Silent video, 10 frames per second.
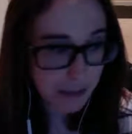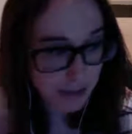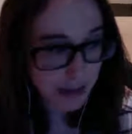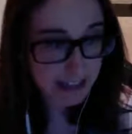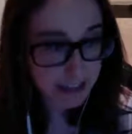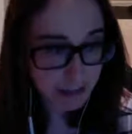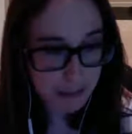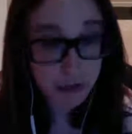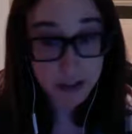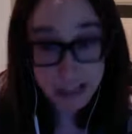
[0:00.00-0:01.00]
it makes
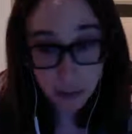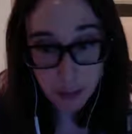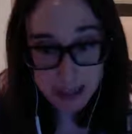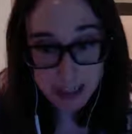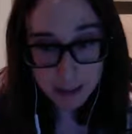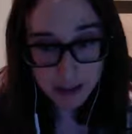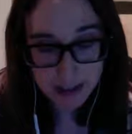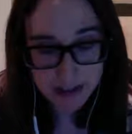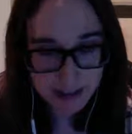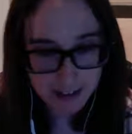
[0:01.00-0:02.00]
people stay awake,
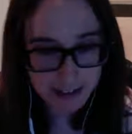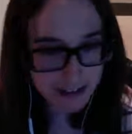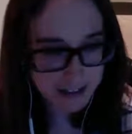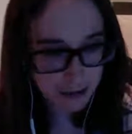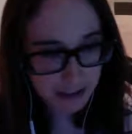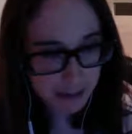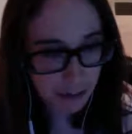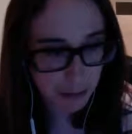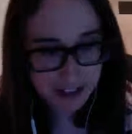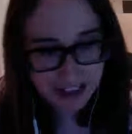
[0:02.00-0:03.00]
but not necessarily
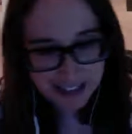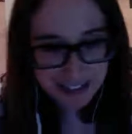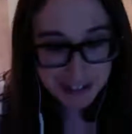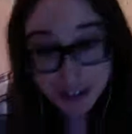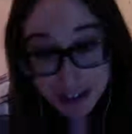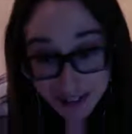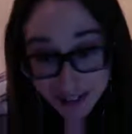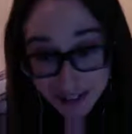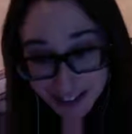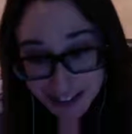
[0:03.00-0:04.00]
more like
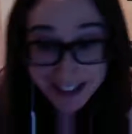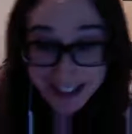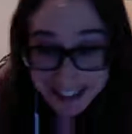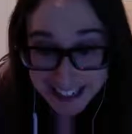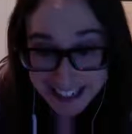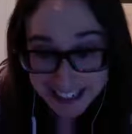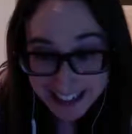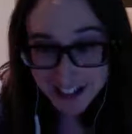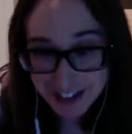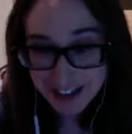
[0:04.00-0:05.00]
clever and thinking. It
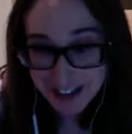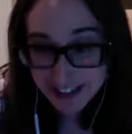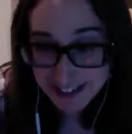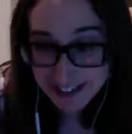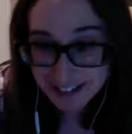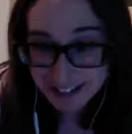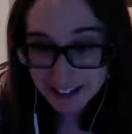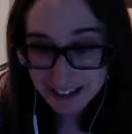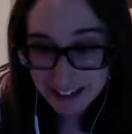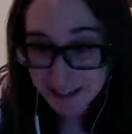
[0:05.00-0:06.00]
just
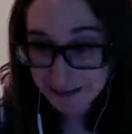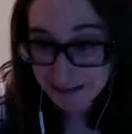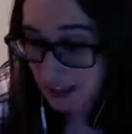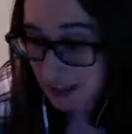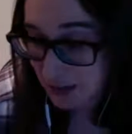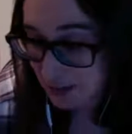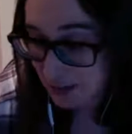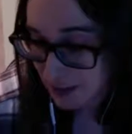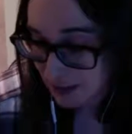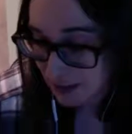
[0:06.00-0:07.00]
like allows
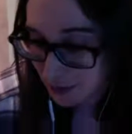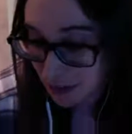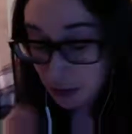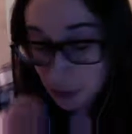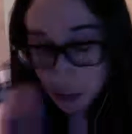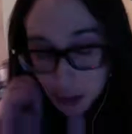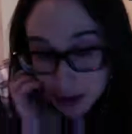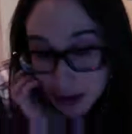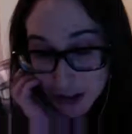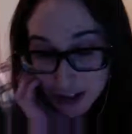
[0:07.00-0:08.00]
them to follow
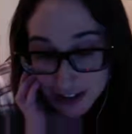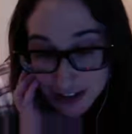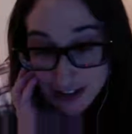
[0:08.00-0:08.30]
orders.